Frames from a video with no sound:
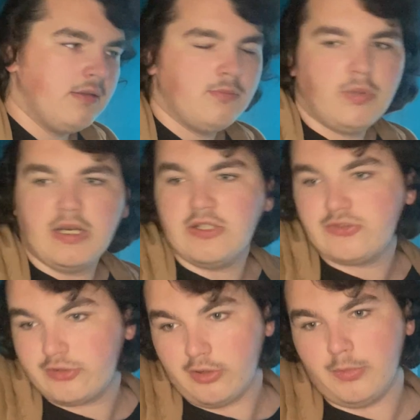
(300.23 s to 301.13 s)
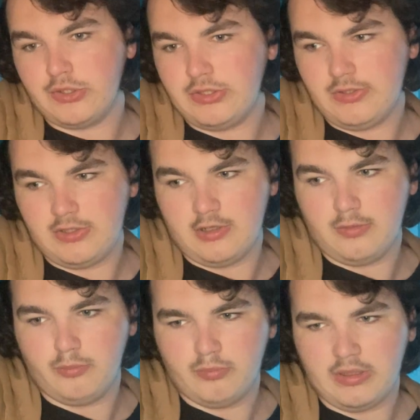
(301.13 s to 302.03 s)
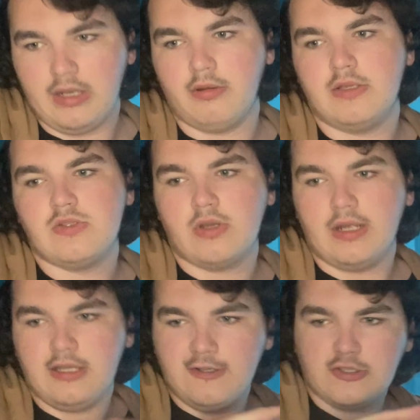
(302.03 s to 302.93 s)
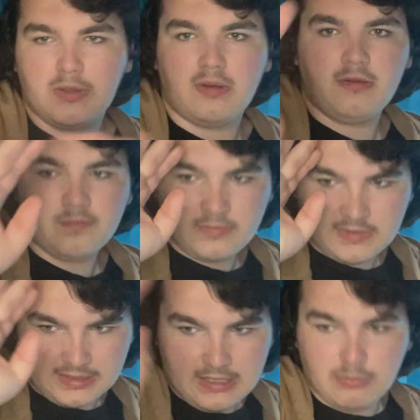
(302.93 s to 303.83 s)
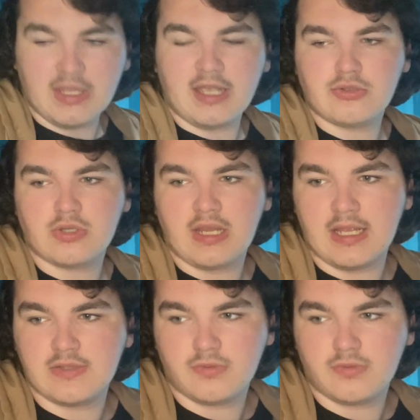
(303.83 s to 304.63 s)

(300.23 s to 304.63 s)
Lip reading: But it's so much easier. But anyway, so I usually keep the extra hands